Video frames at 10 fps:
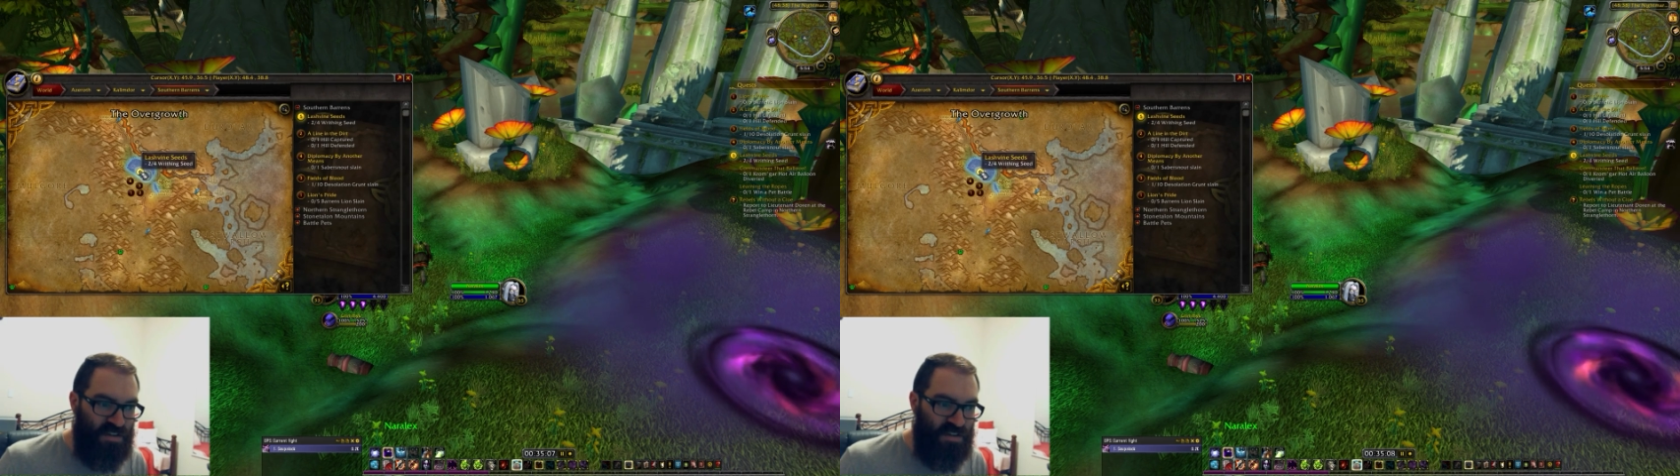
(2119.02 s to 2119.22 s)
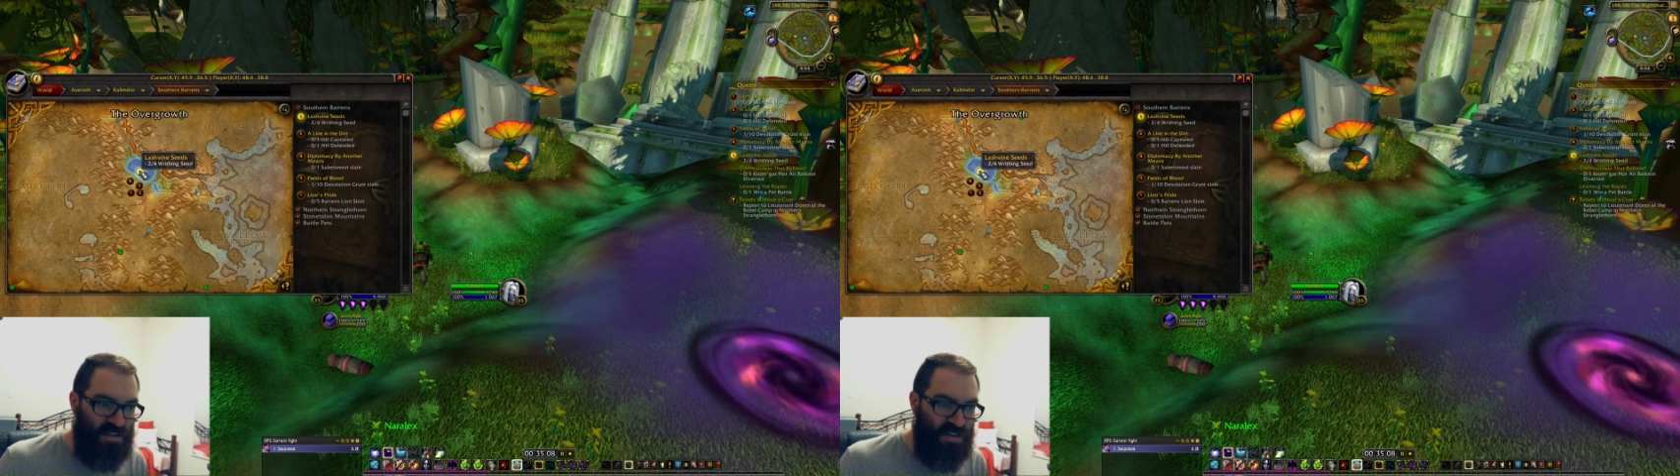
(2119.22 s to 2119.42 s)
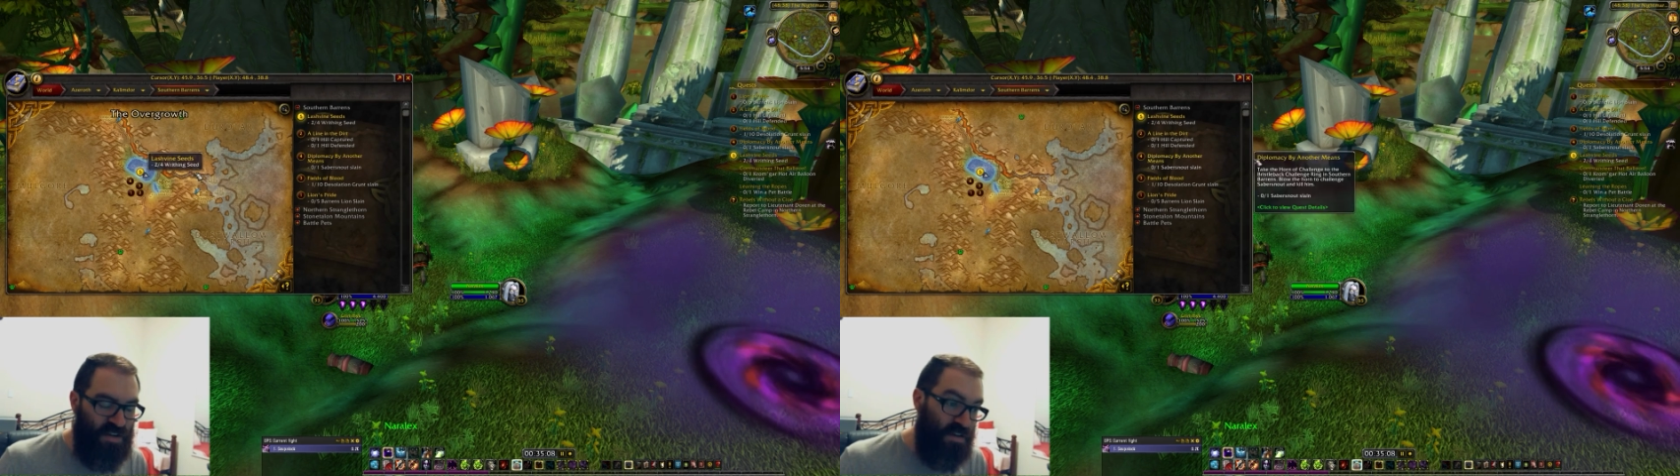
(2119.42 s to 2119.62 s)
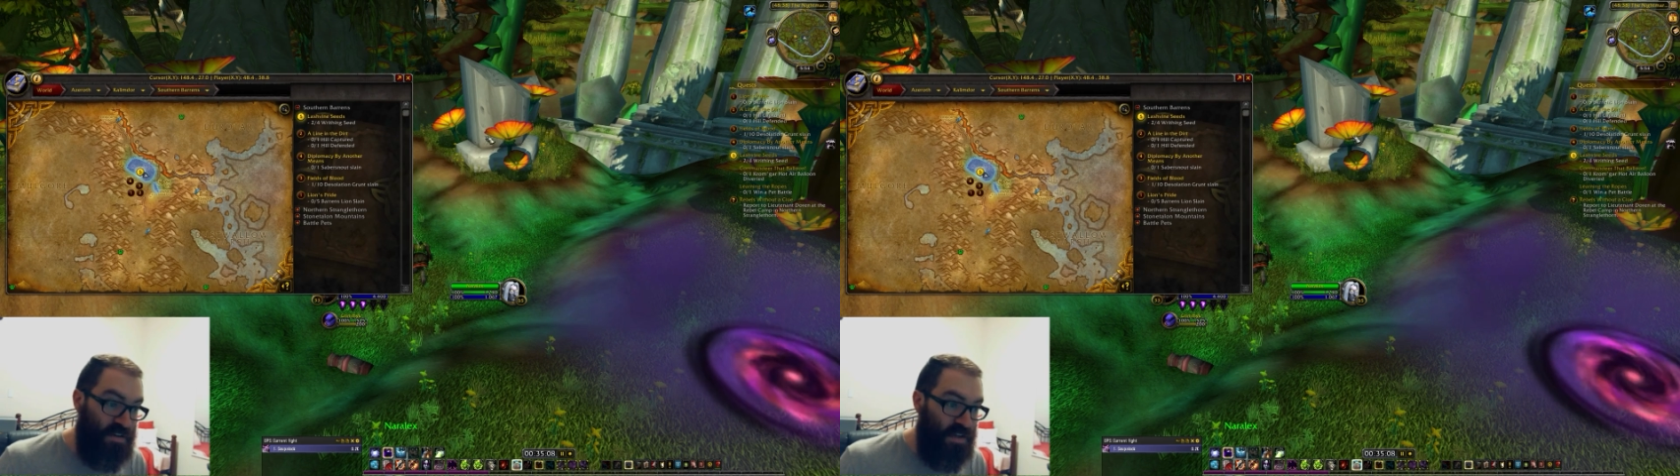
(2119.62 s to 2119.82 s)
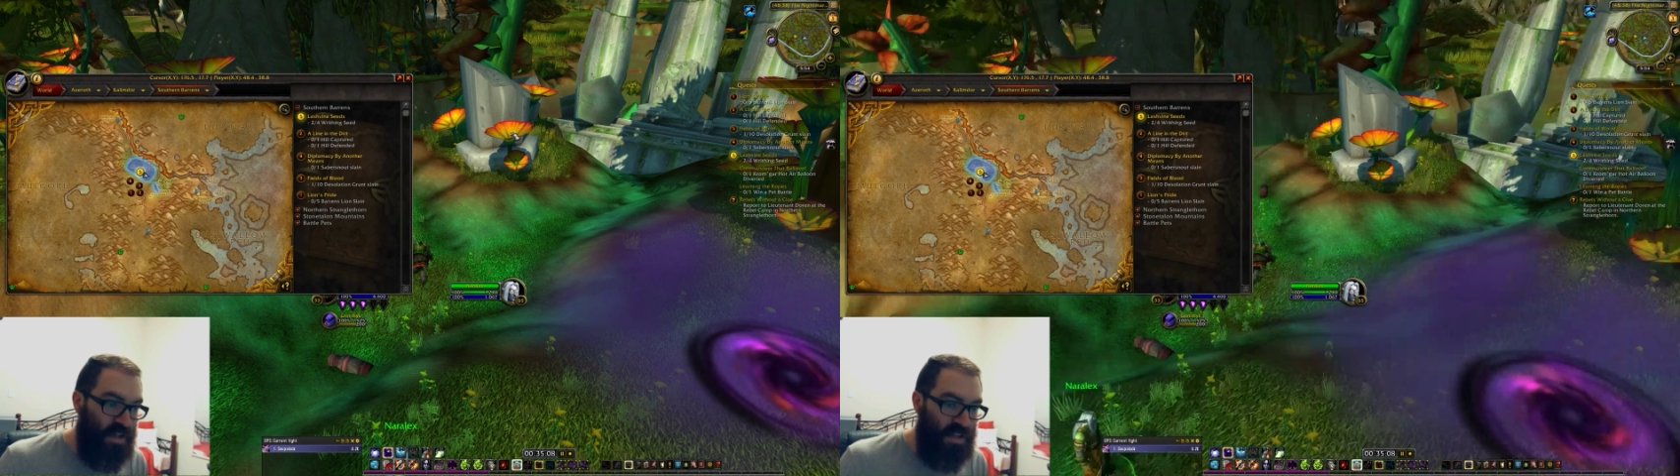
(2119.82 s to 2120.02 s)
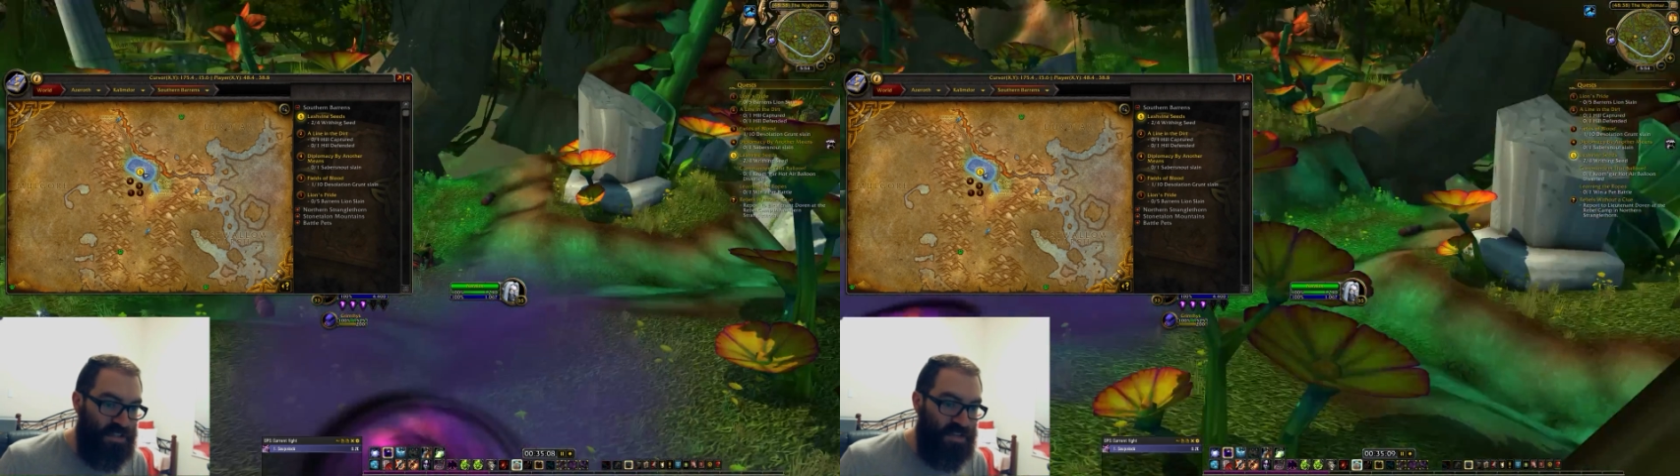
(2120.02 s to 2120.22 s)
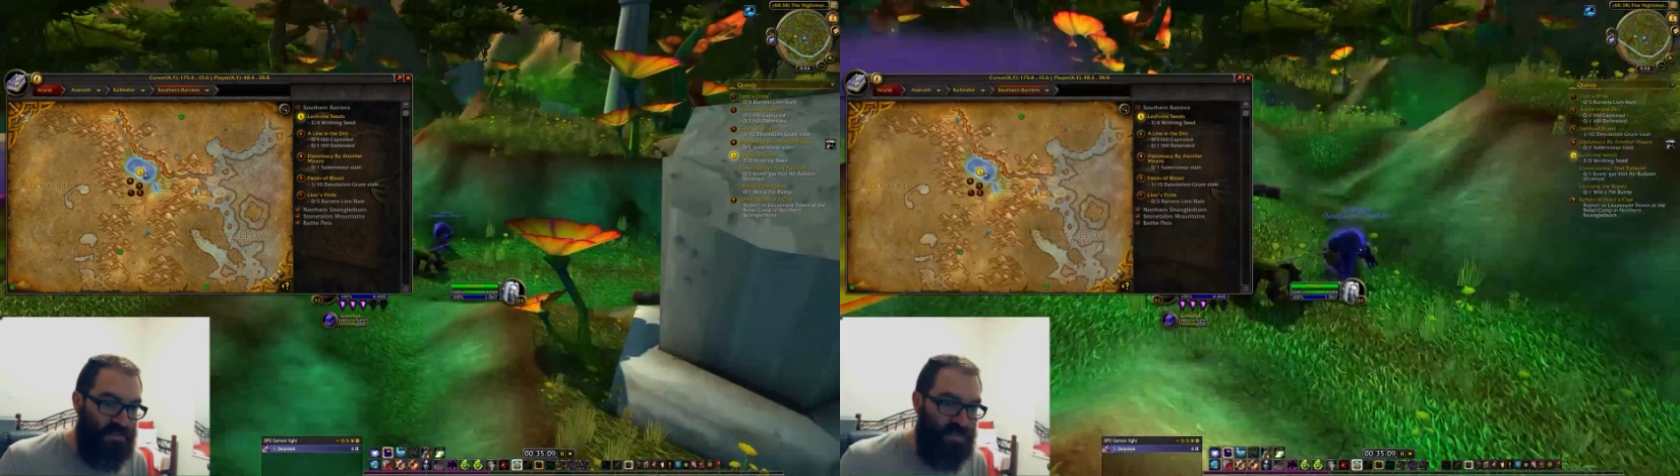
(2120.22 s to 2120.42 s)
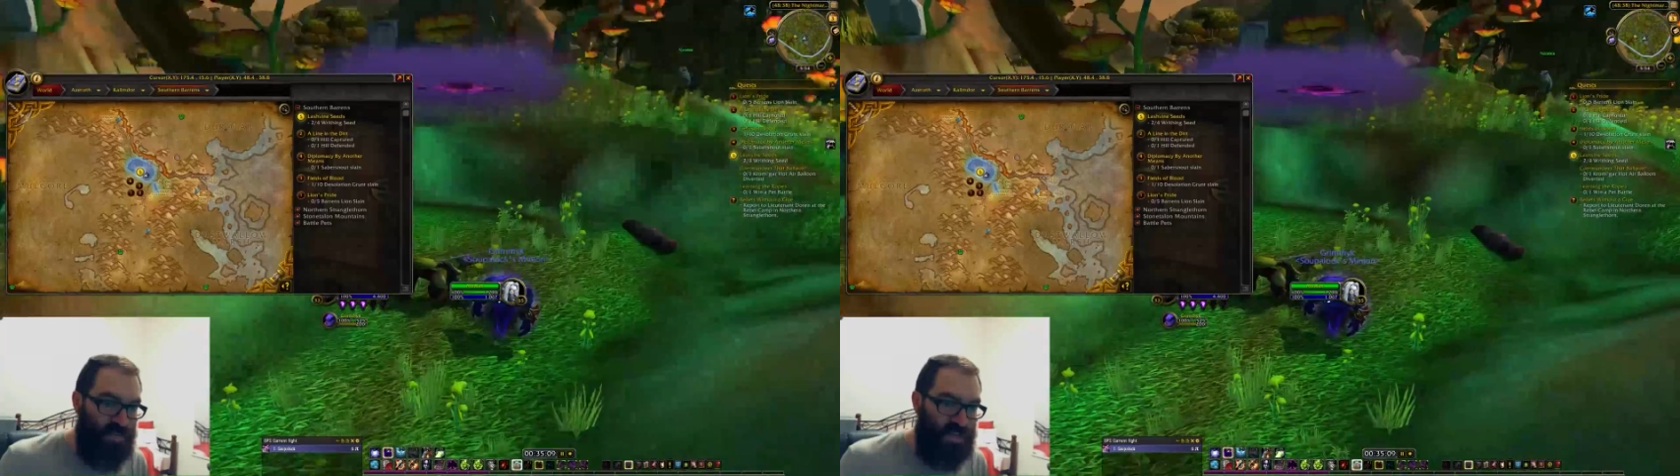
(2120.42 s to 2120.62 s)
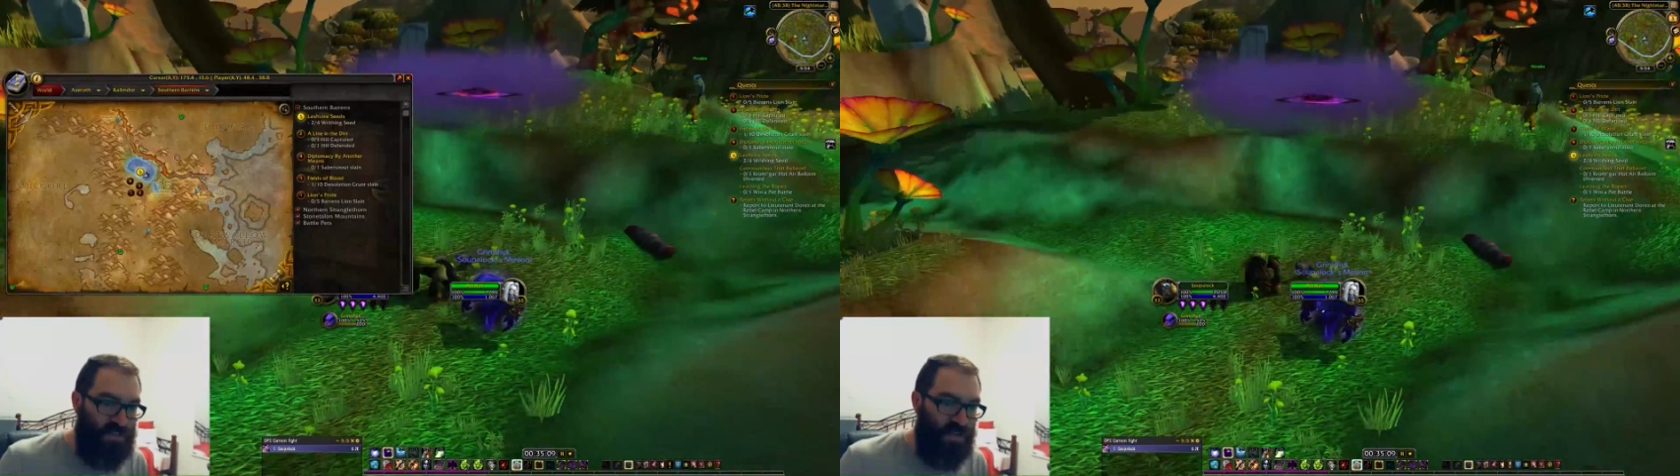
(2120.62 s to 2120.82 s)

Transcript: Huh. That's kind of a fun backstory.